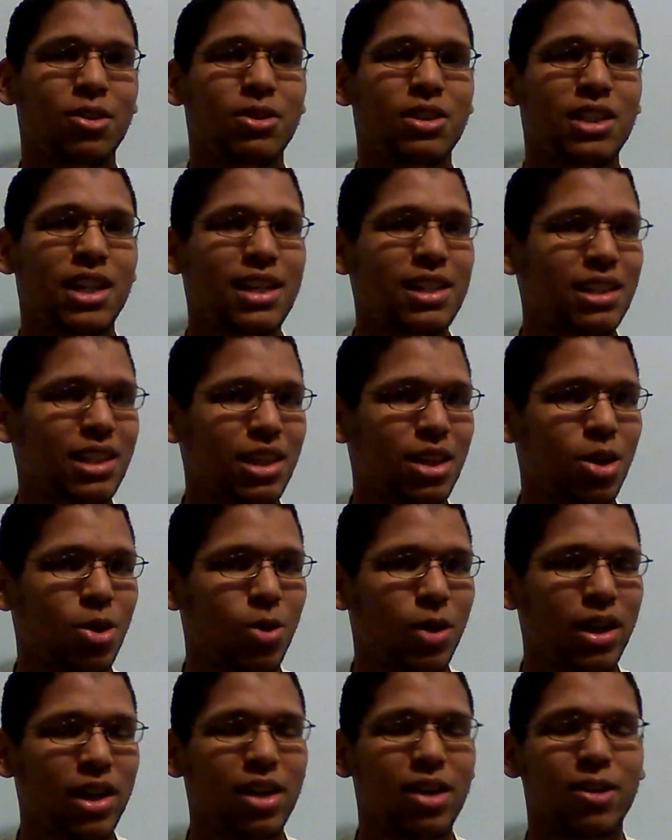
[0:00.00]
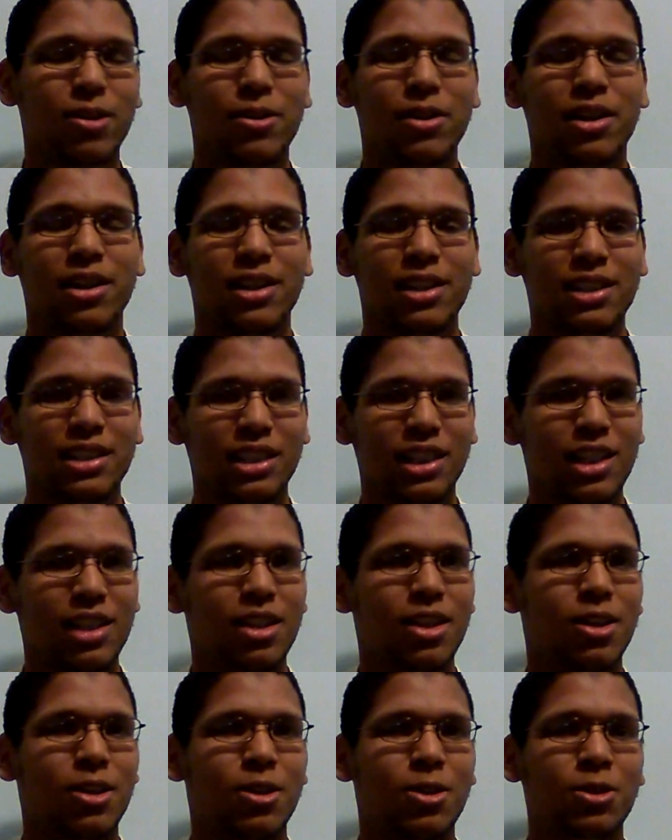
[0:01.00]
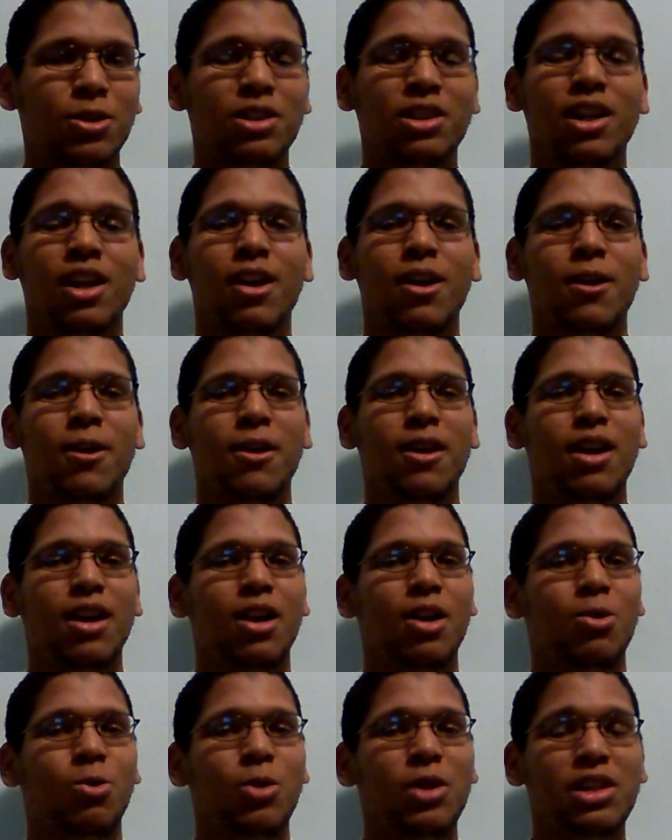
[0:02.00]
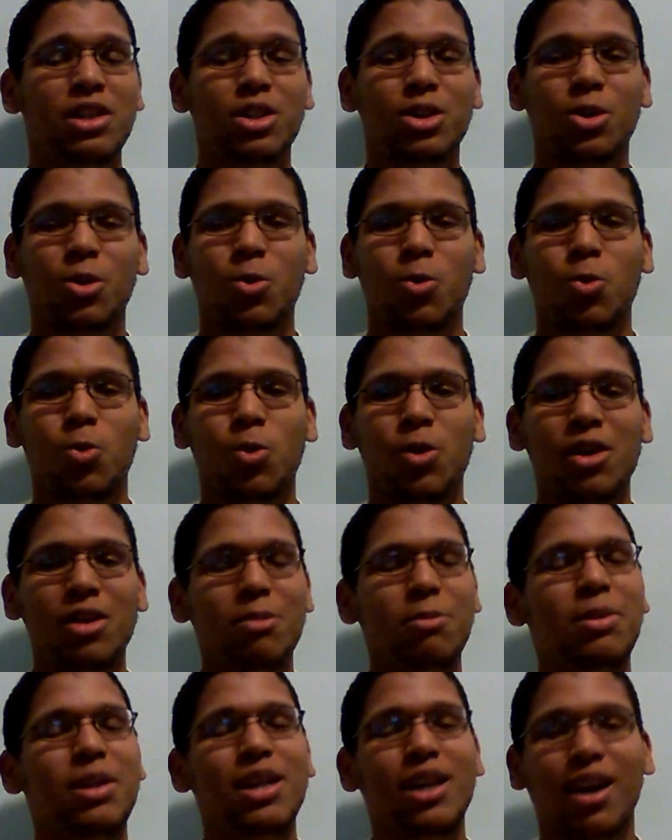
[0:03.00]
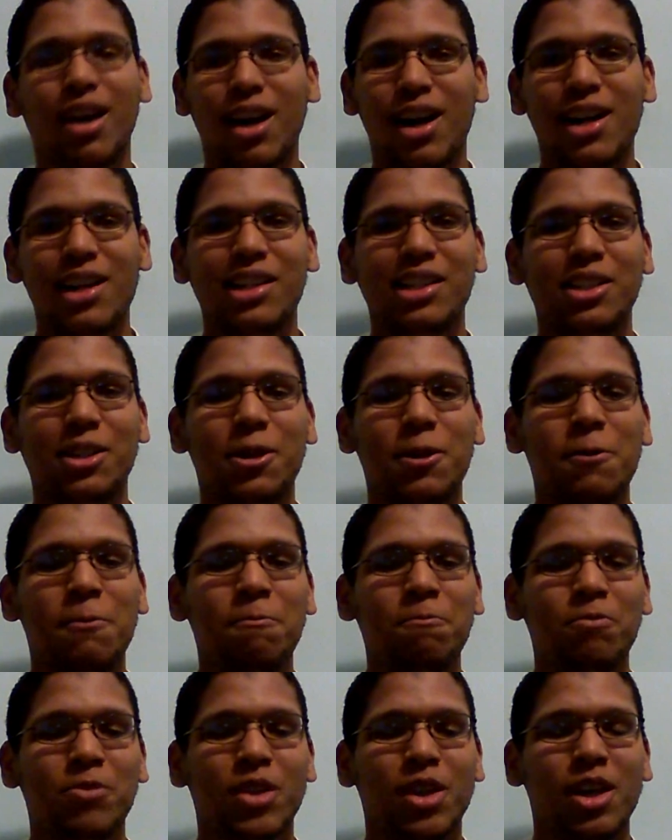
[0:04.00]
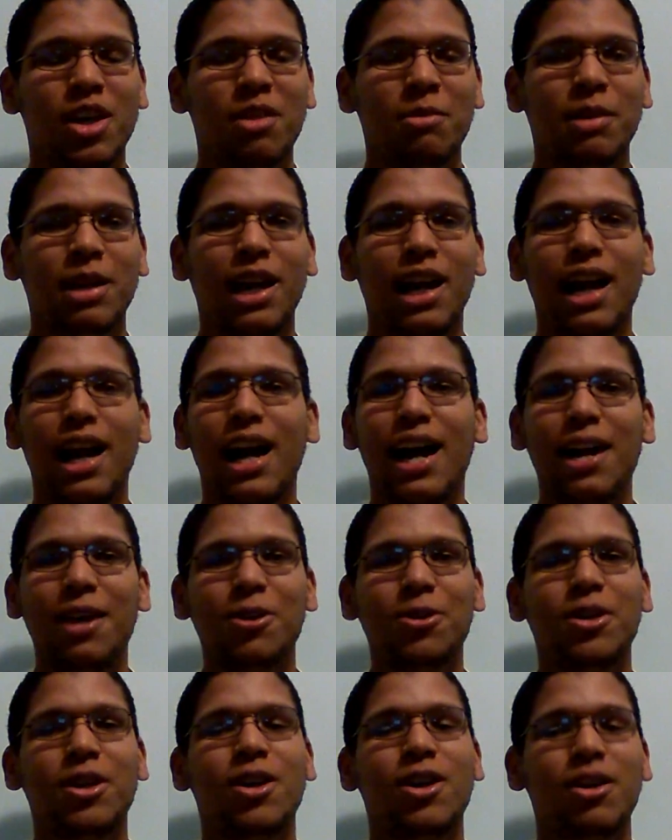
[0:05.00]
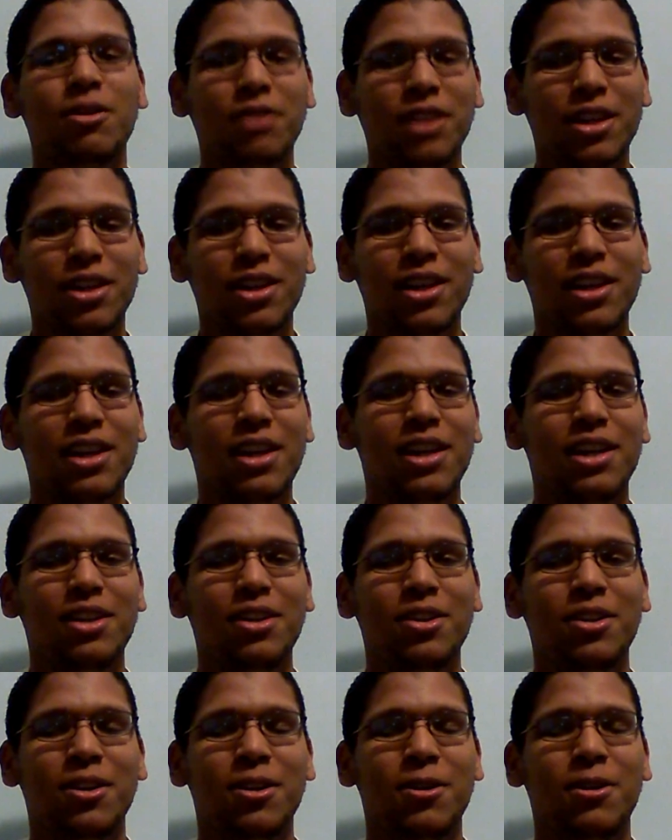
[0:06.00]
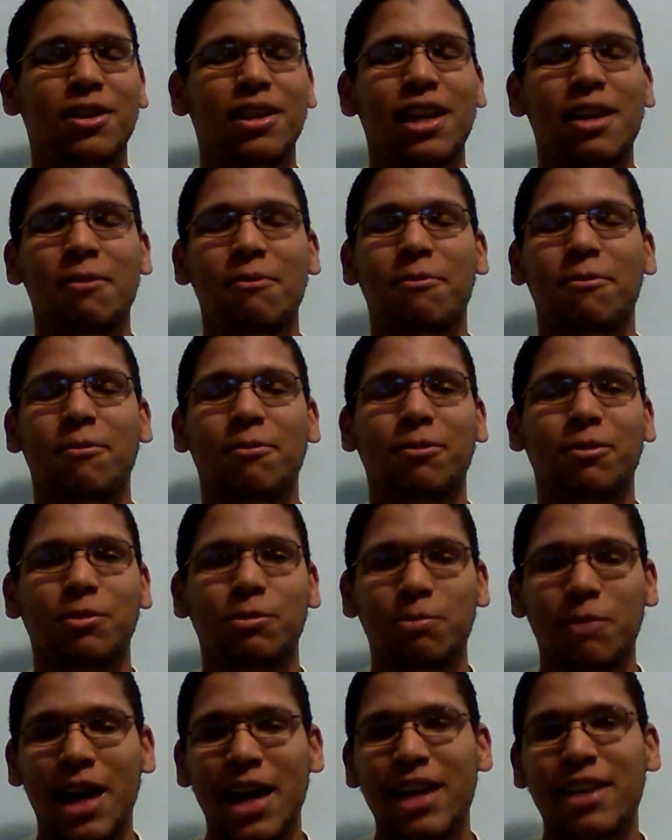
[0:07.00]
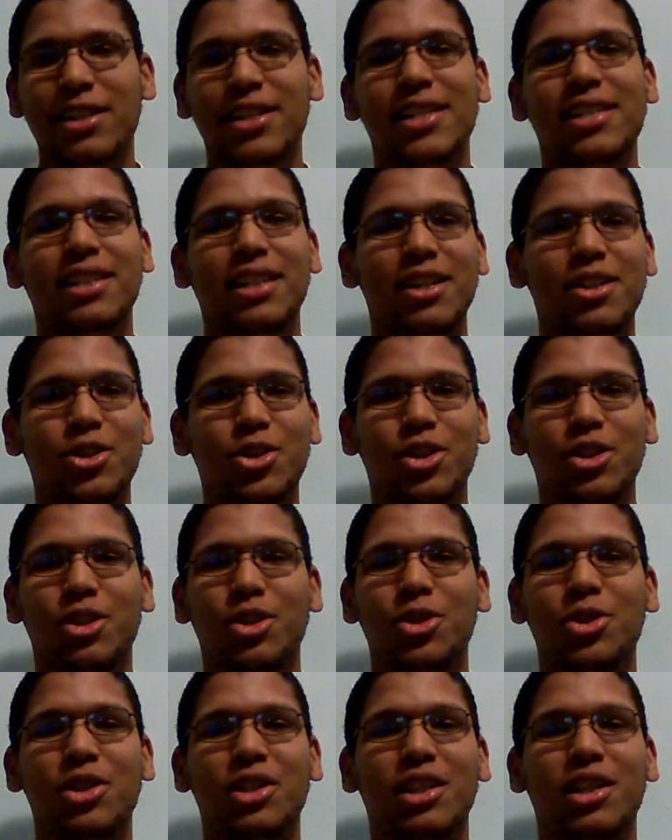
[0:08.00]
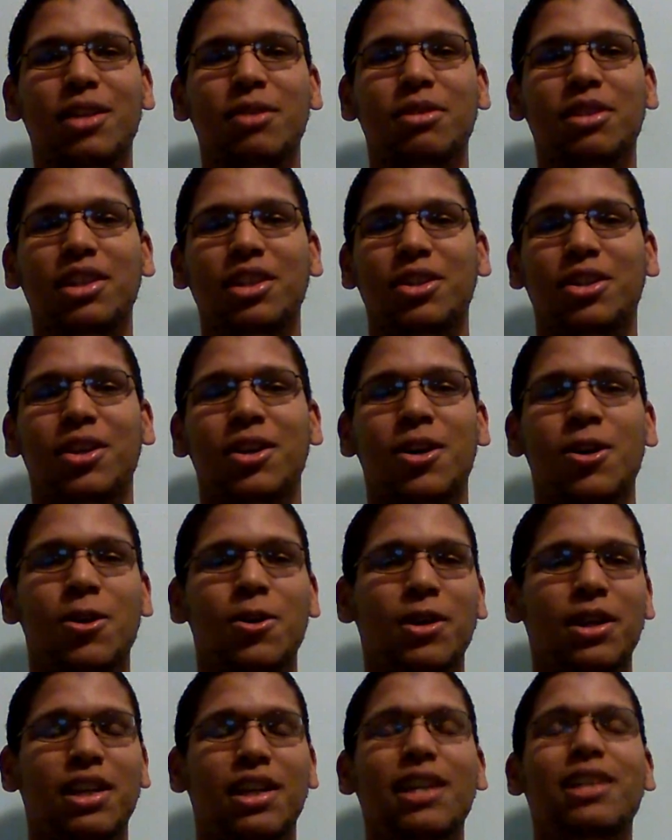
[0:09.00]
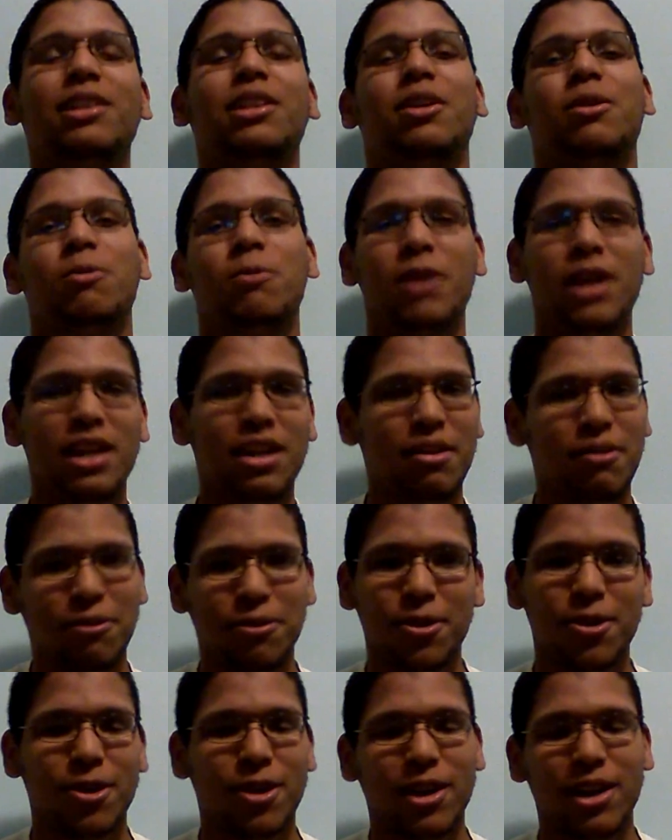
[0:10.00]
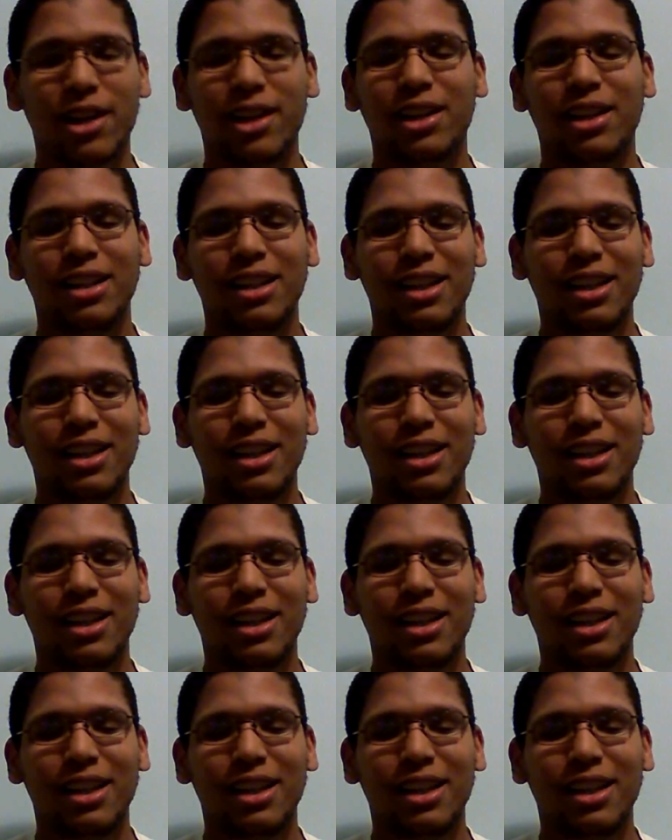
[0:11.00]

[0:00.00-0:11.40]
Jesse Quick? Are we going to see those? Which would be awesome, but I don't know if they're going to, have just introduced them to, you know, get them ready for